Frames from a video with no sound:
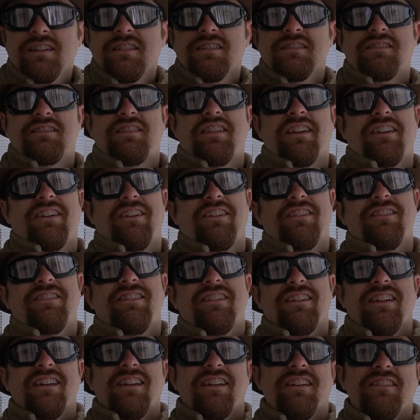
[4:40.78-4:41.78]
So
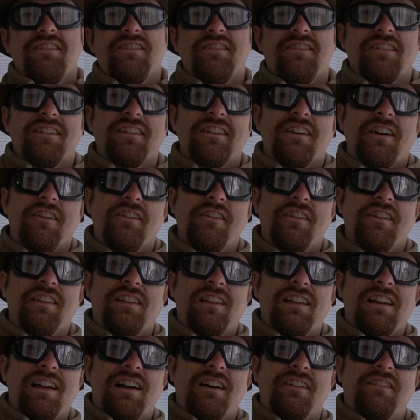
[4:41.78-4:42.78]
you can go in
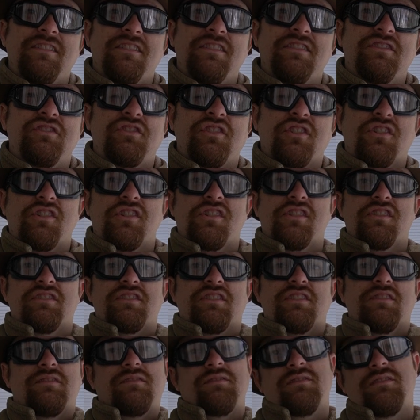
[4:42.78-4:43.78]
loud and in charge
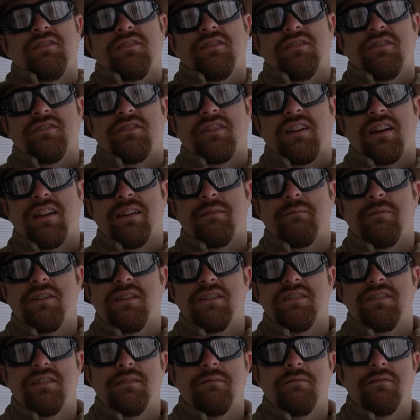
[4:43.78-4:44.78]
and, kind of be
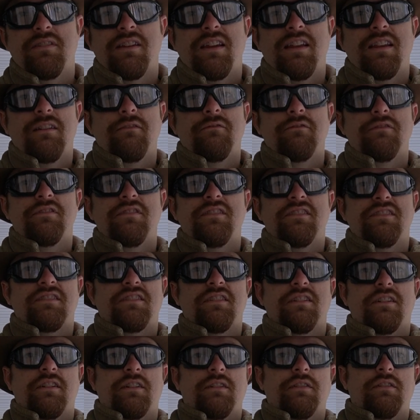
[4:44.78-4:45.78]
intimidating with this
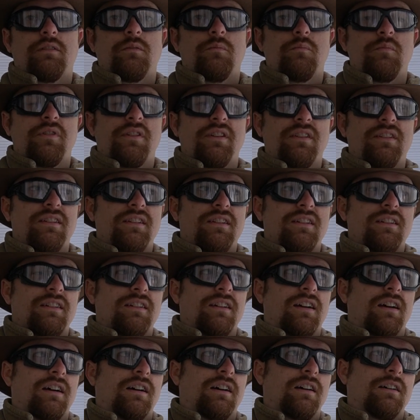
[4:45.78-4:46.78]
gun a little bit.
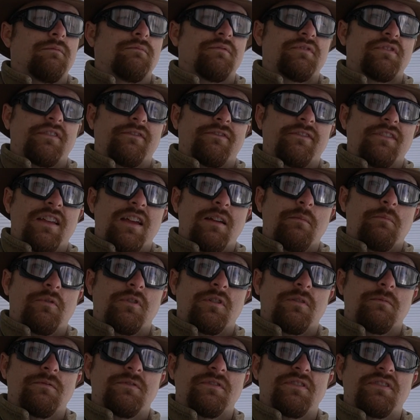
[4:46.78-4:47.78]
So for that
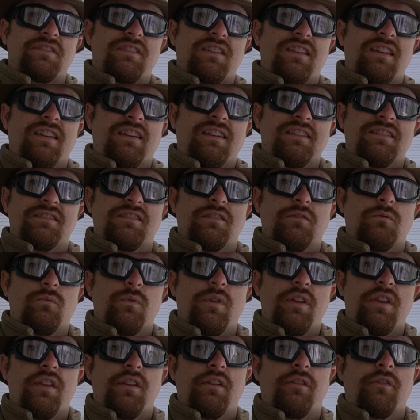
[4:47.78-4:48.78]
purpose, it gets the
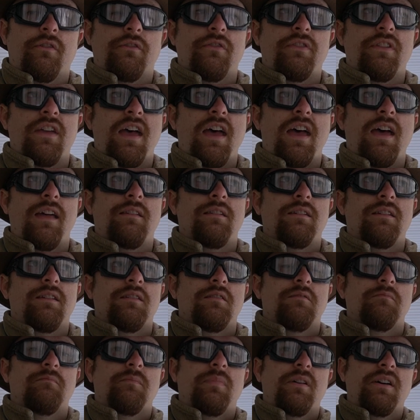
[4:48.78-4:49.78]
win on that,
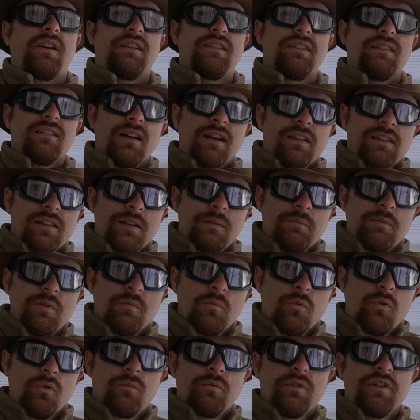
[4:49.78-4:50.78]
but a little bit
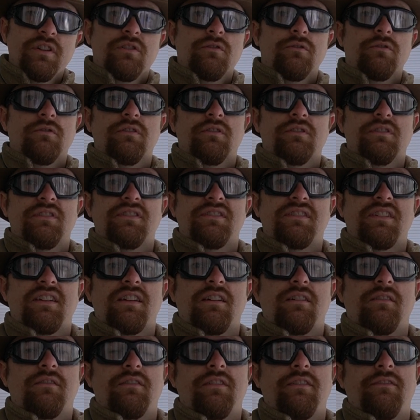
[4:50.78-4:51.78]
more recoil and
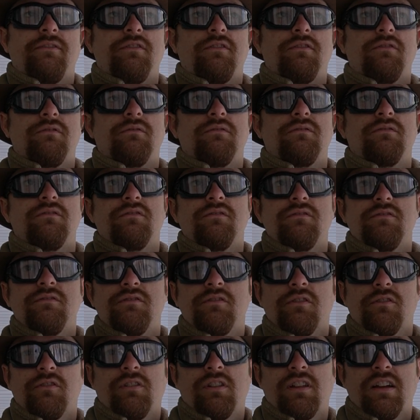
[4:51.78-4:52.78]
sound if you
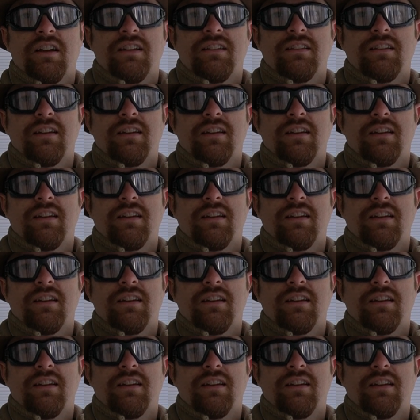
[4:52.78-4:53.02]
don't like